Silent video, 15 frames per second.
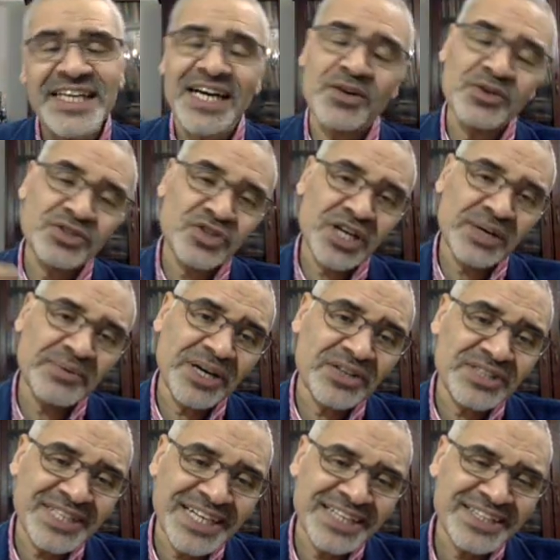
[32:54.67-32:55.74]
We talk about
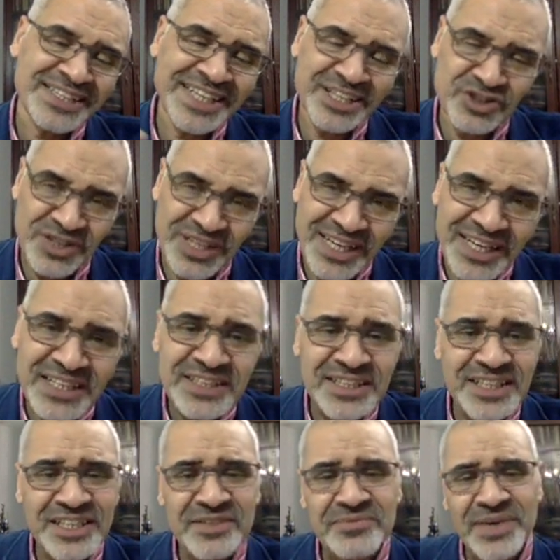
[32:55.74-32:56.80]

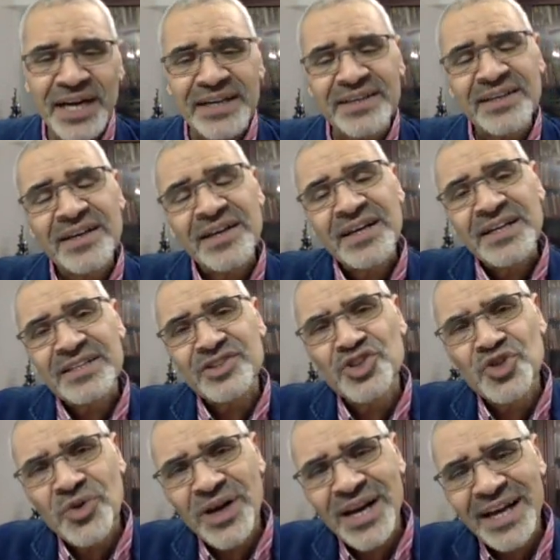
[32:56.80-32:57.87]
transnationalism and
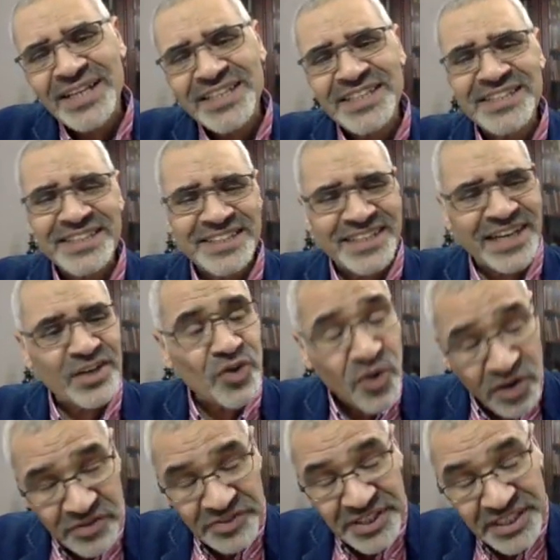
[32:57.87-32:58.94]
dual identity, and all
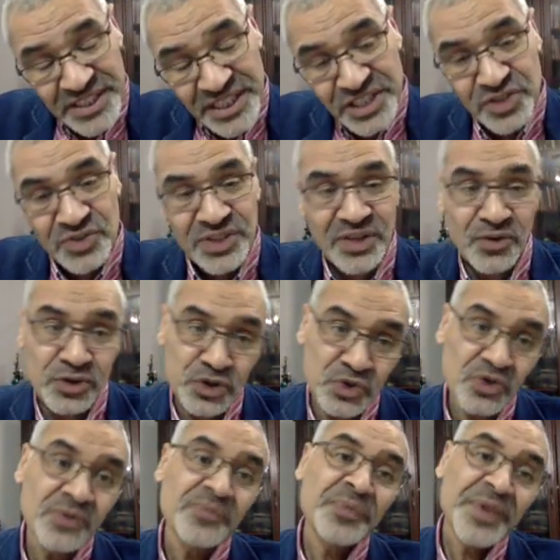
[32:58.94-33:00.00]
of these issues also
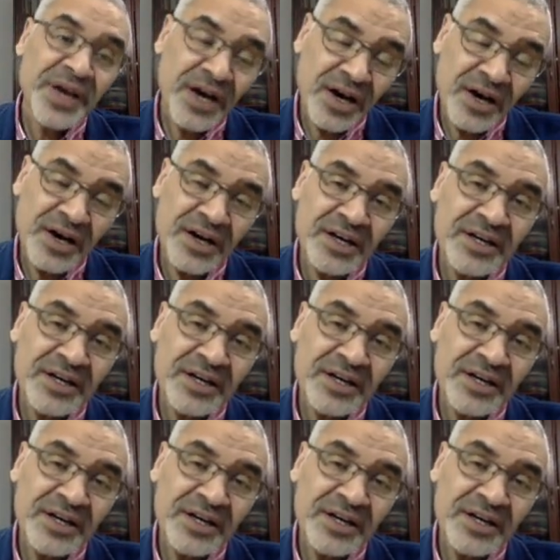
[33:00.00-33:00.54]
are